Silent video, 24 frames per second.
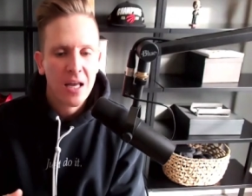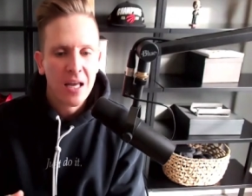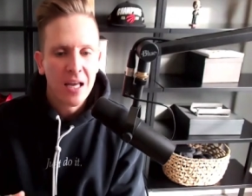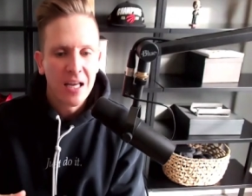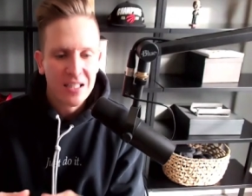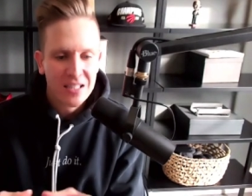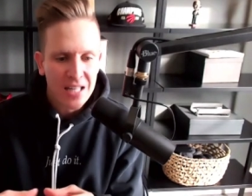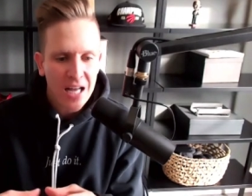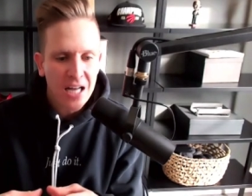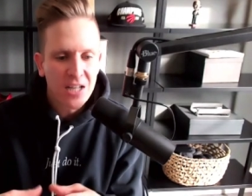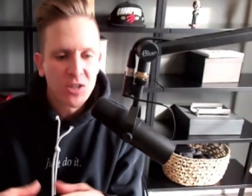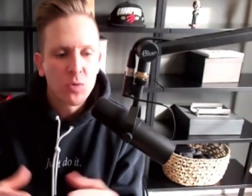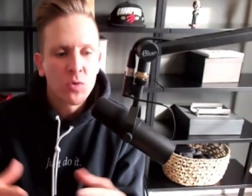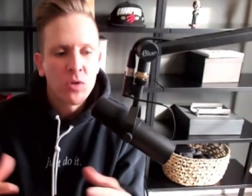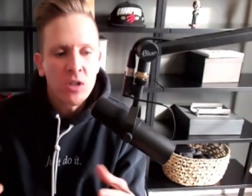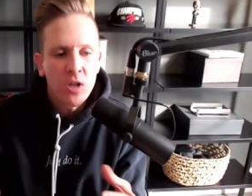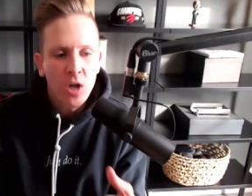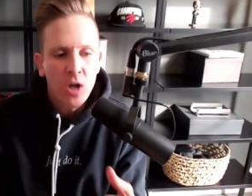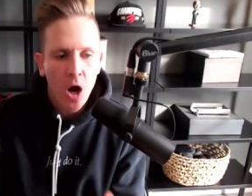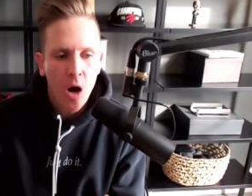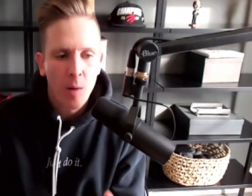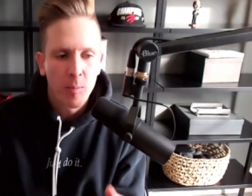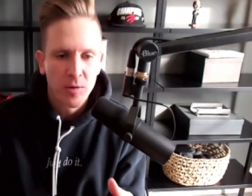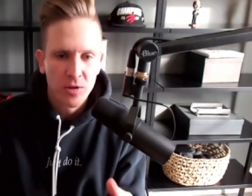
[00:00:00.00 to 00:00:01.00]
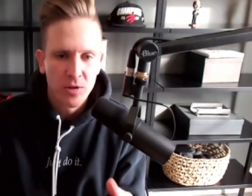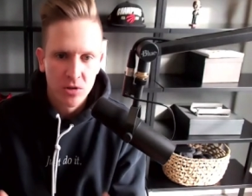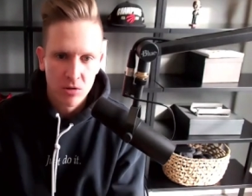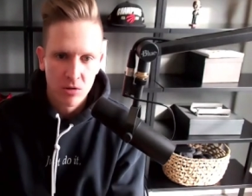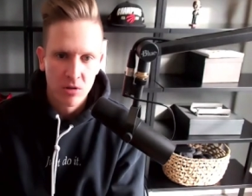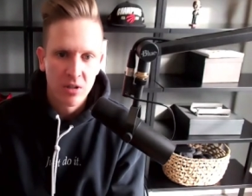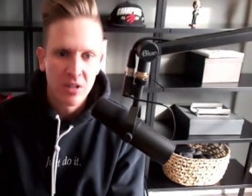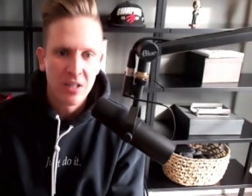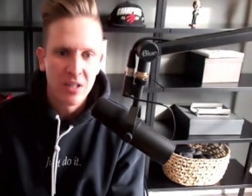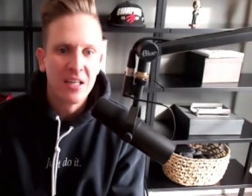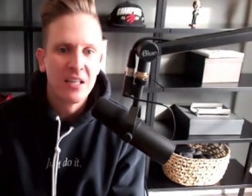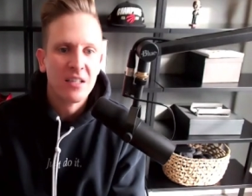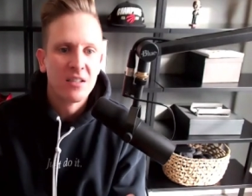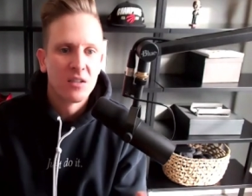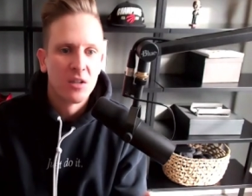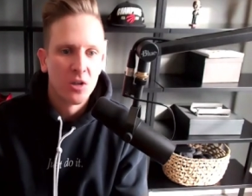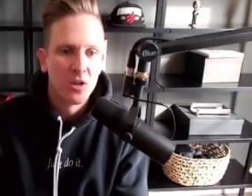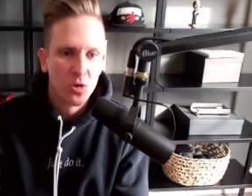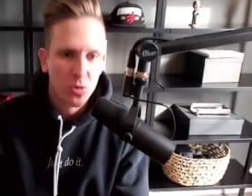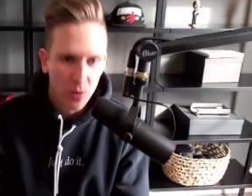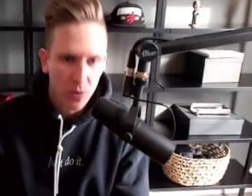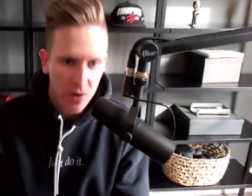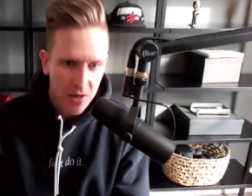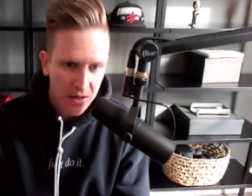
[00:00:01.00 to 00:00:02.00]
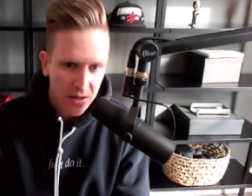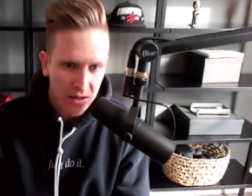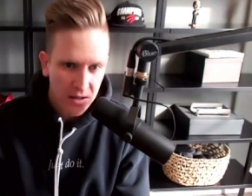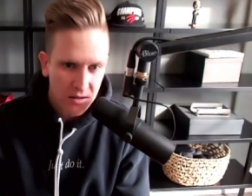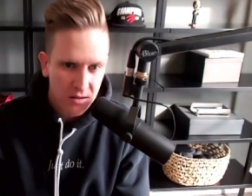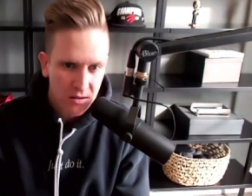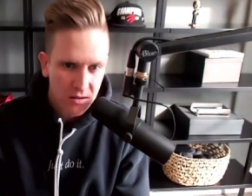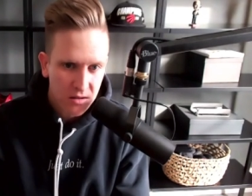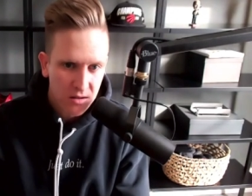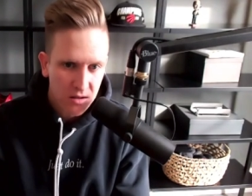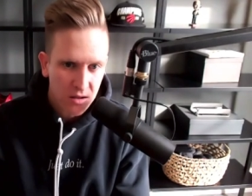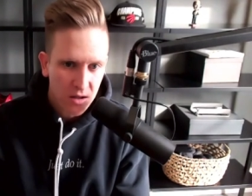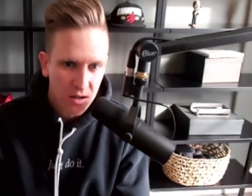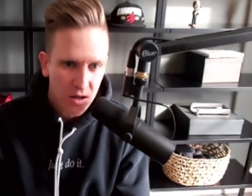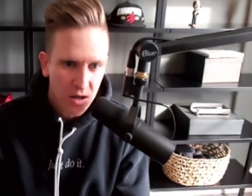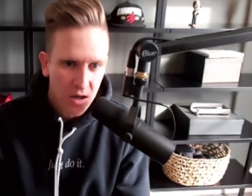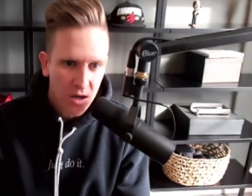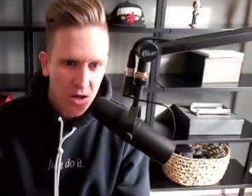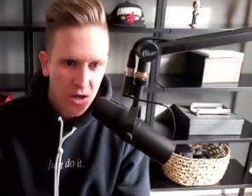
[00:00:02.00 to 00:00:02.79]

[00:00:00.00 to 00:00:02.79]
is that's when the opportunity is the greatest. Yeah.